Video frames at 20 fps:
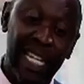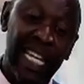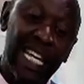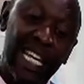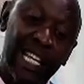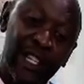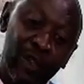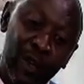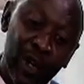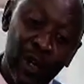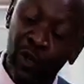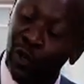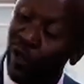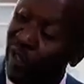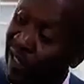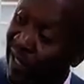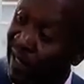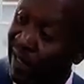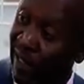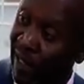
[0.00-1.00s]
is going to
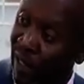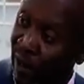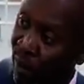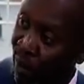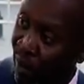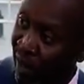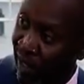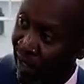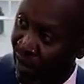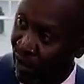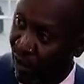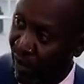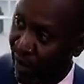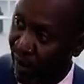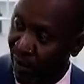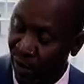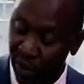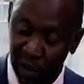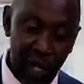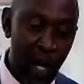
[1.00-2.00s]
strengthen the war against
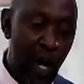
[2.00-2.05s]
corruption.